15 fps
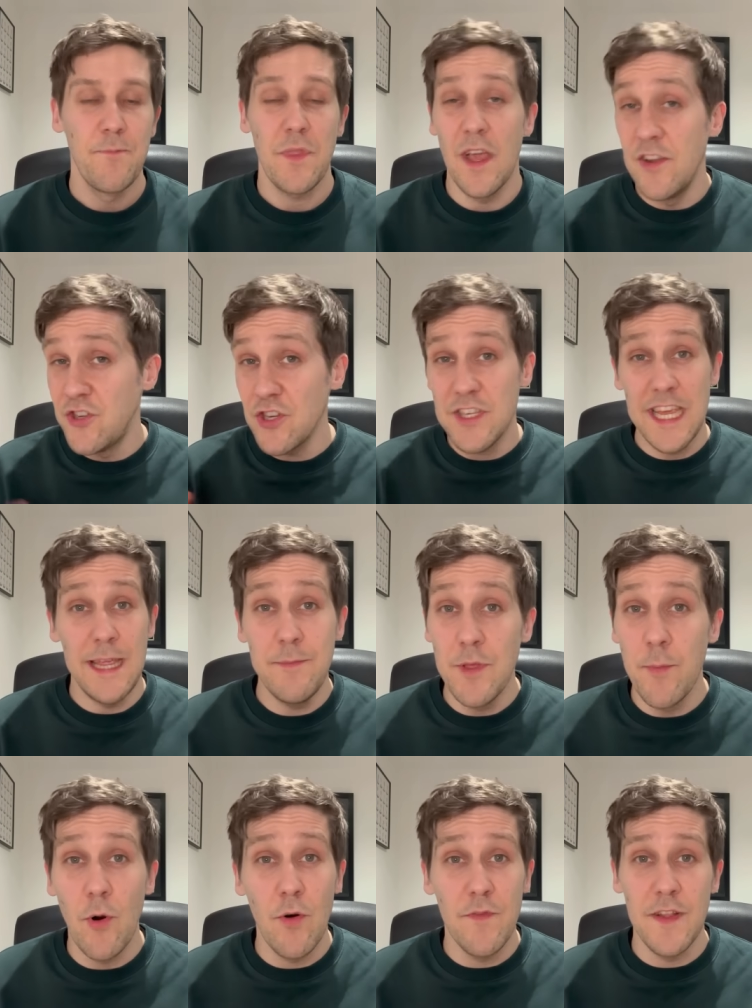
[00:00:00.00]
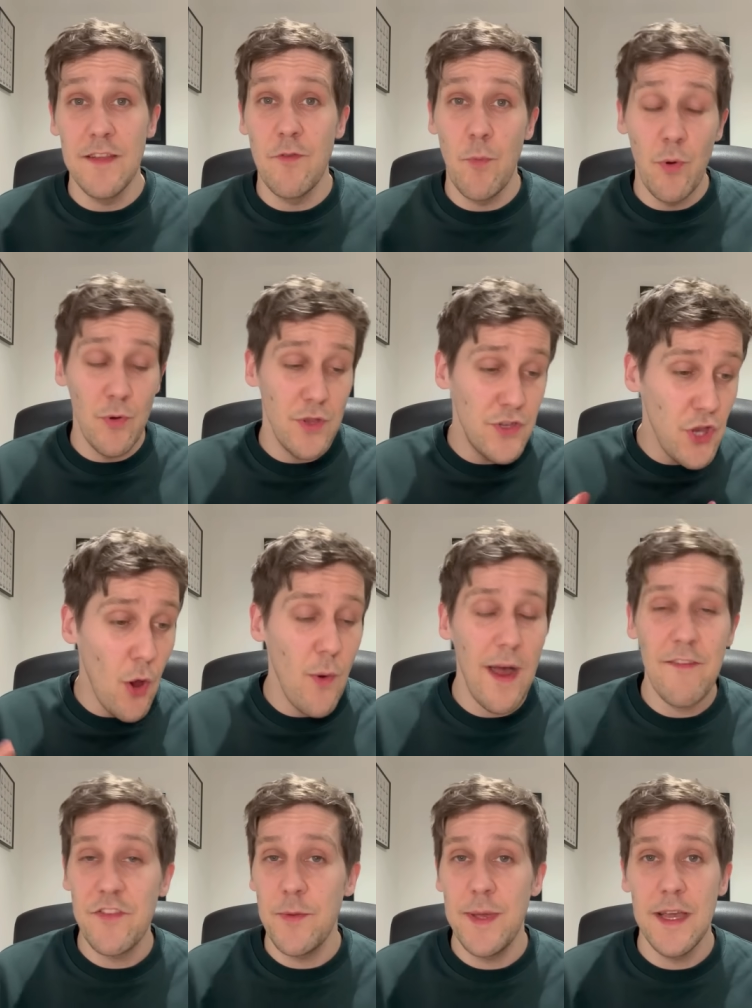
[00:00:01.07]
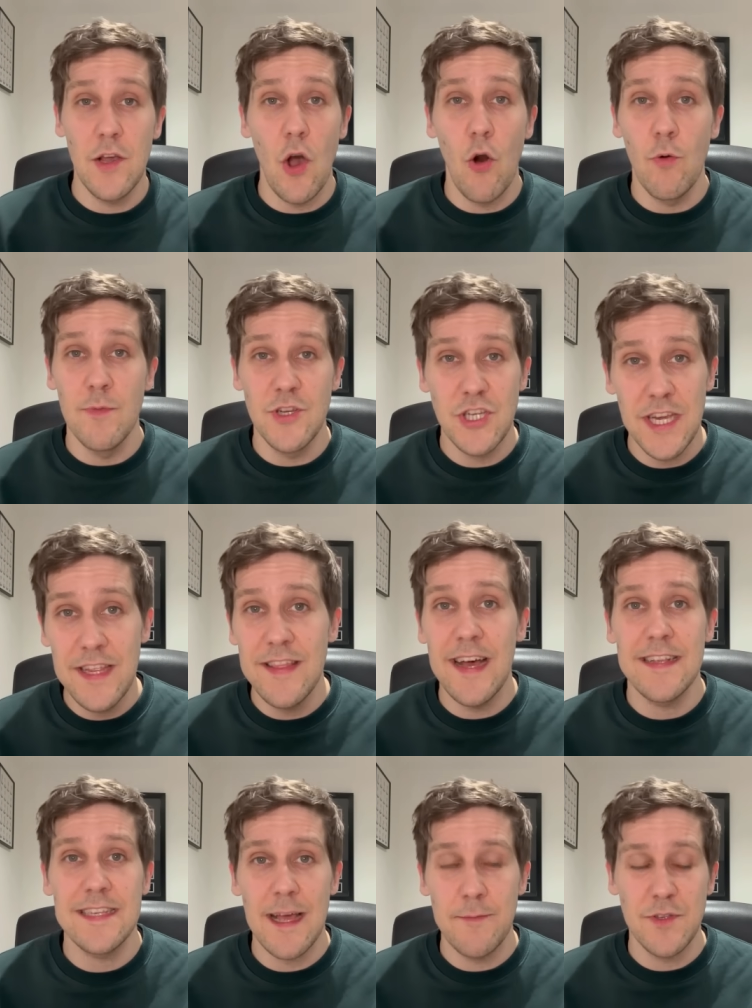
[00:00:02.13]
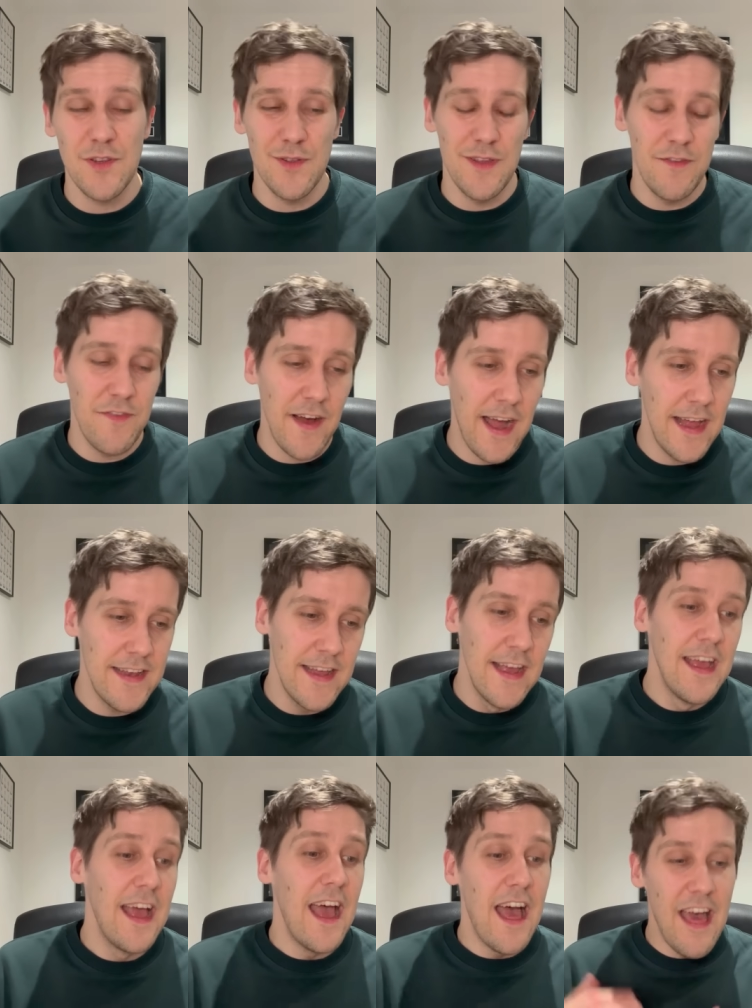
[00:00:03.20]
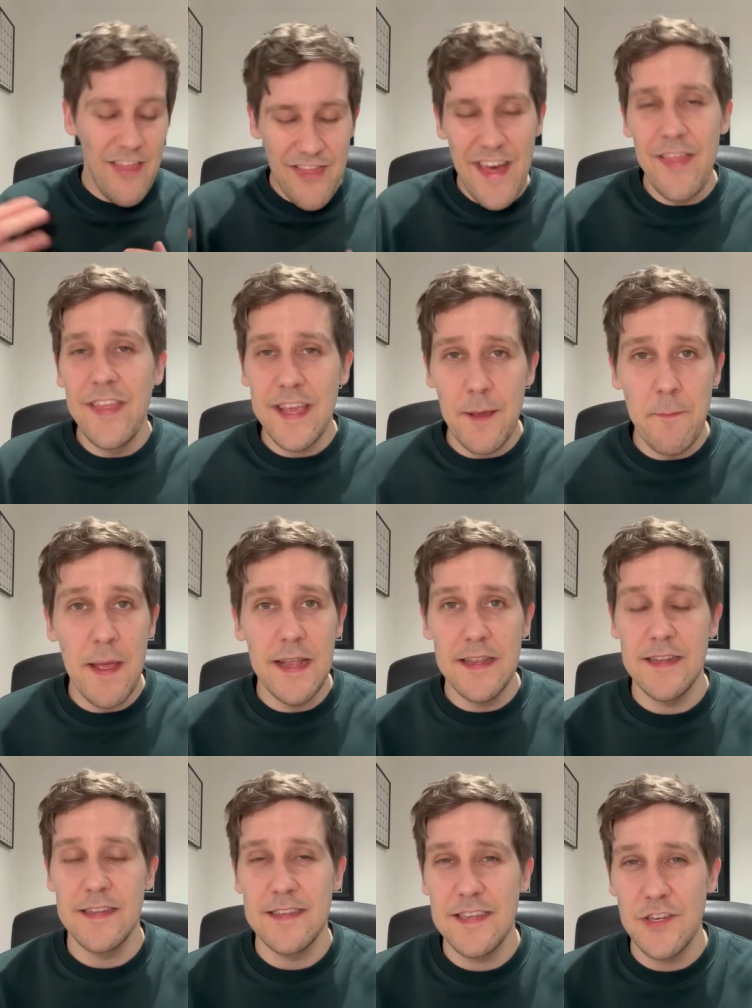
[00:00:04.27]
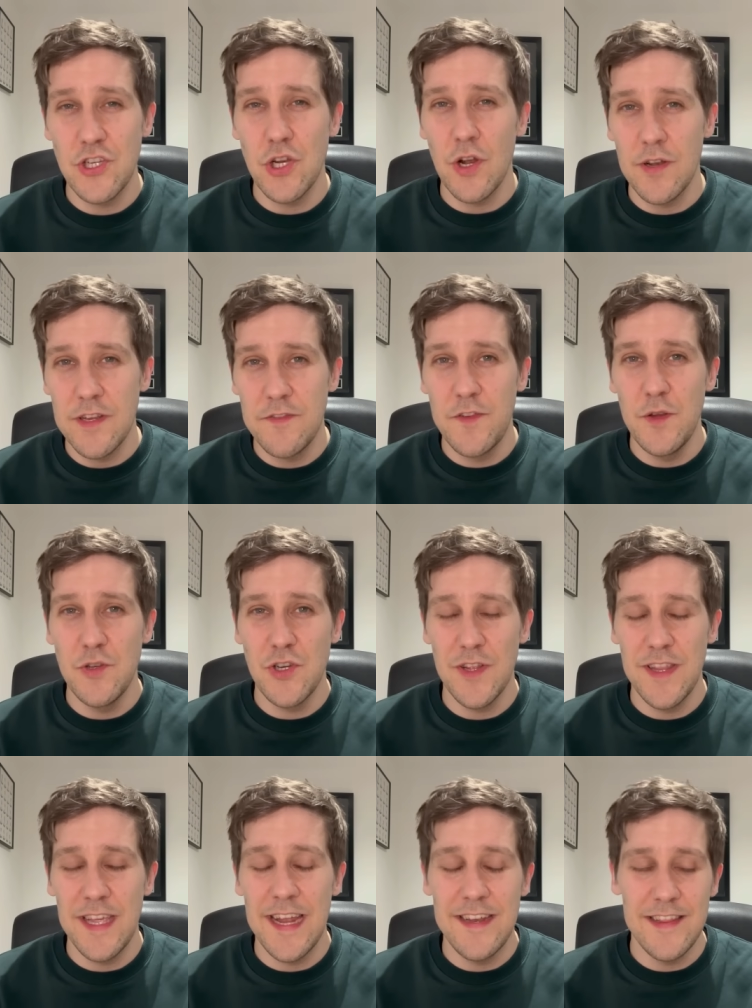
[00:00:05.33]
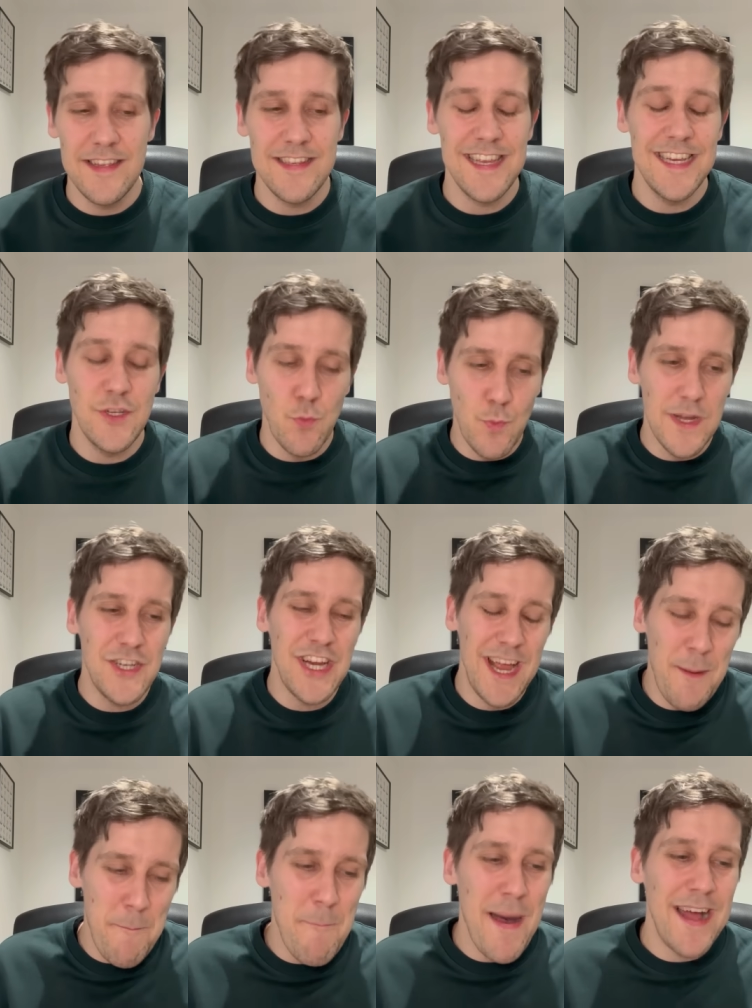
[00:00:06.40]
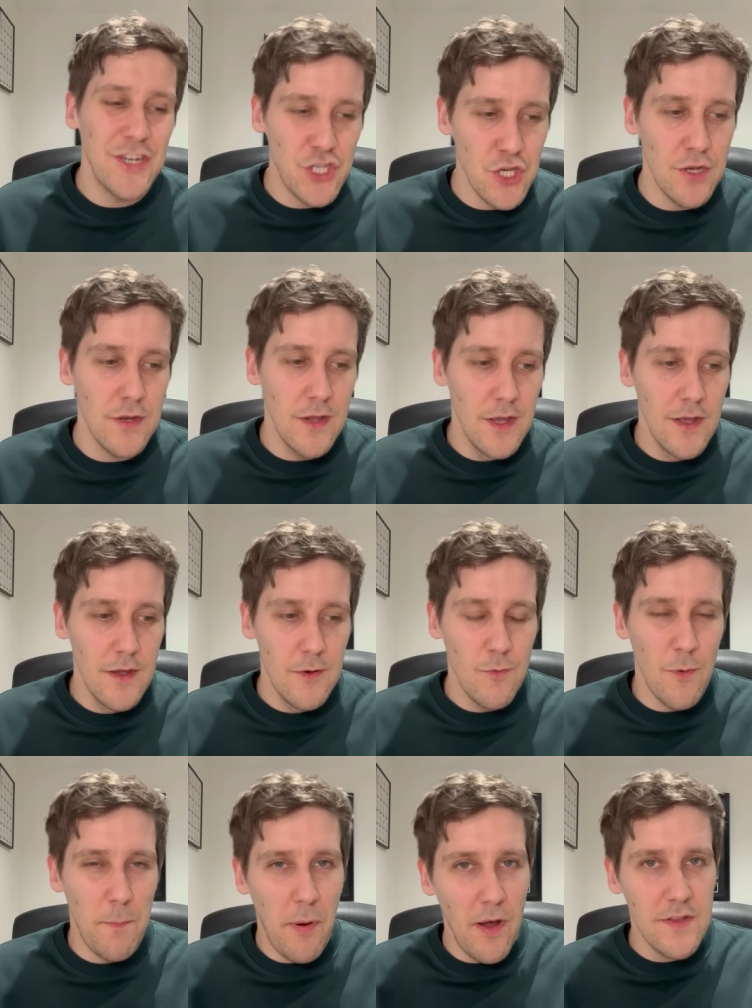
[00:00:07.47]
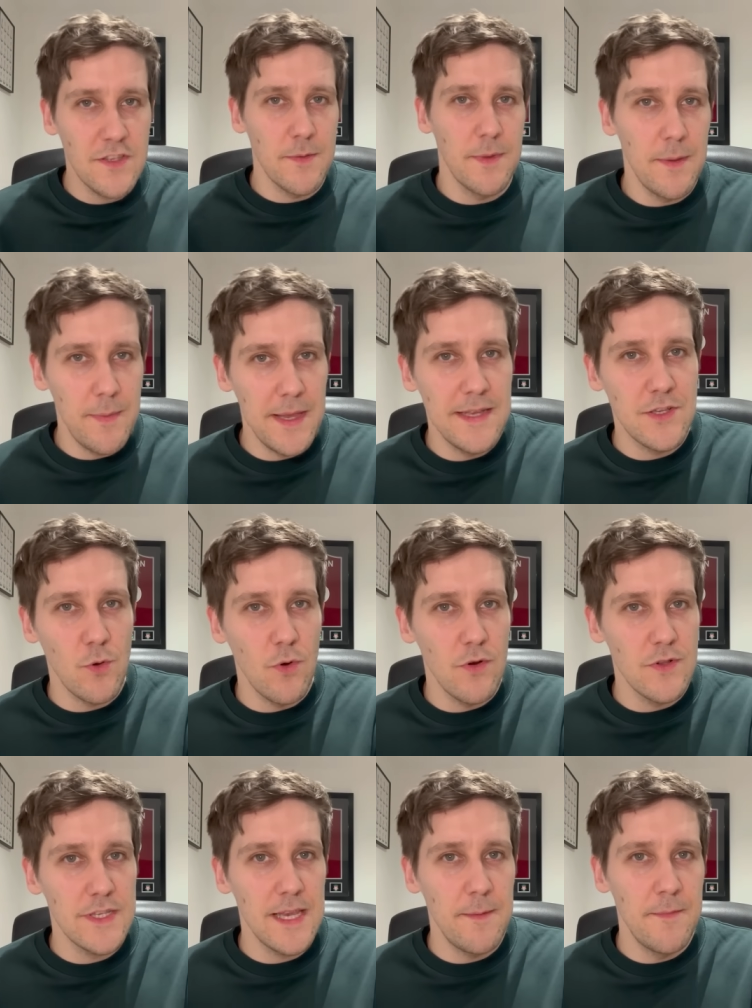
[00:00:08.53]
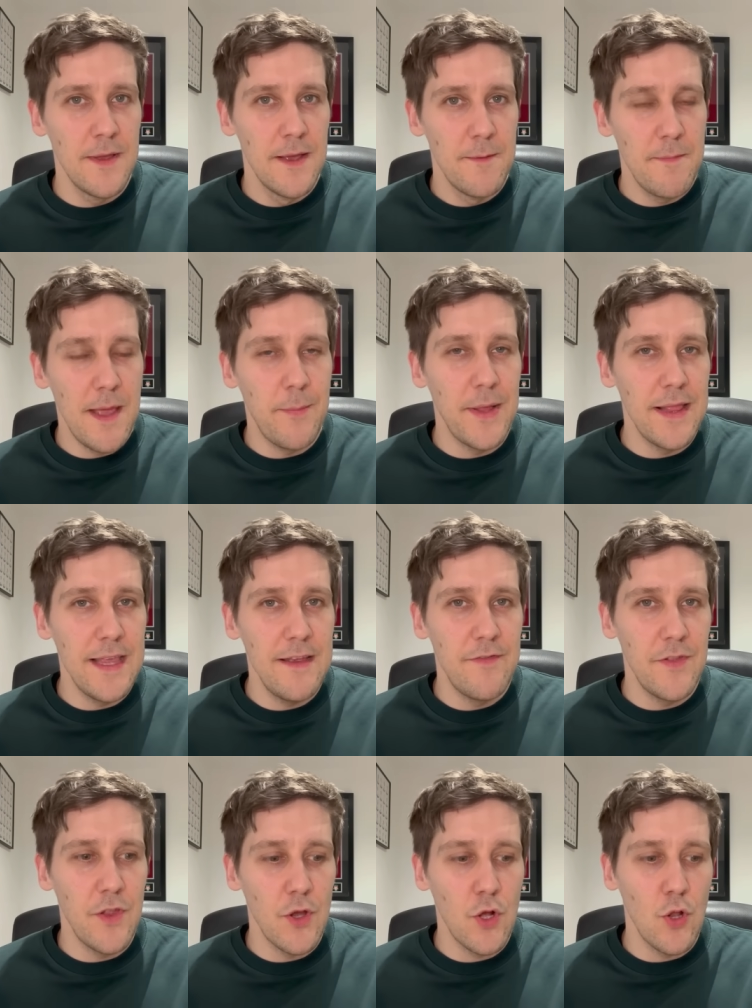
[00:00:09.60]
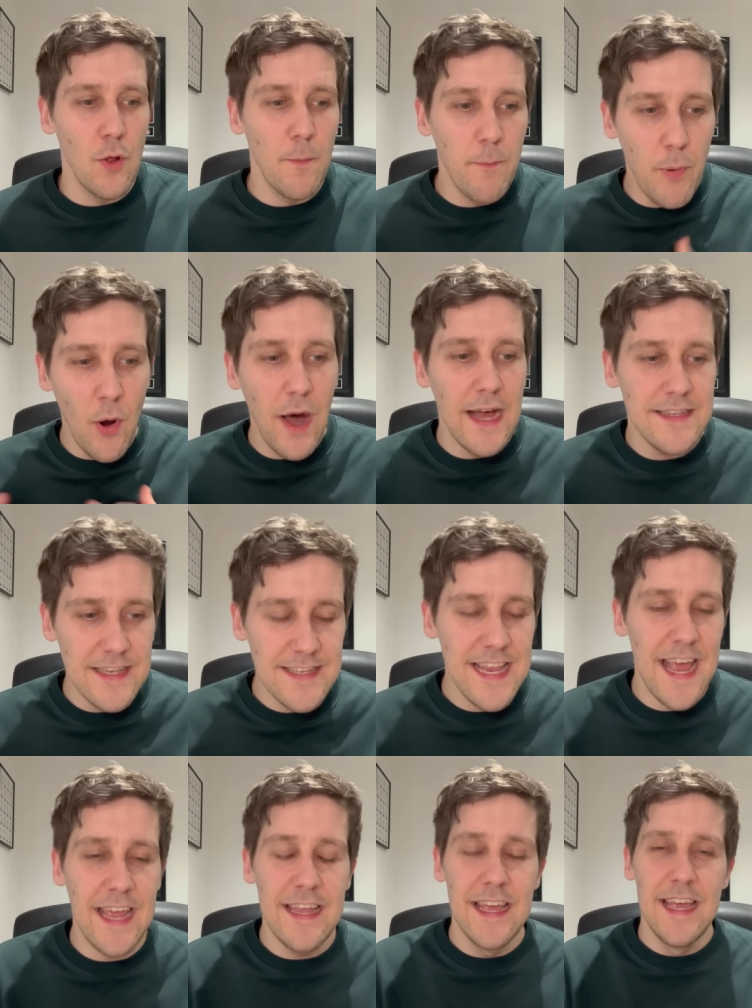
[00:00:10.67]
and just keep the ball for Liverpool. You don't have to be a goal machine. That's absolutely fine. And then they can make the decision on his future at the end of the season, which I imagine will possibly be towards him maybe leaving the club. But as I say,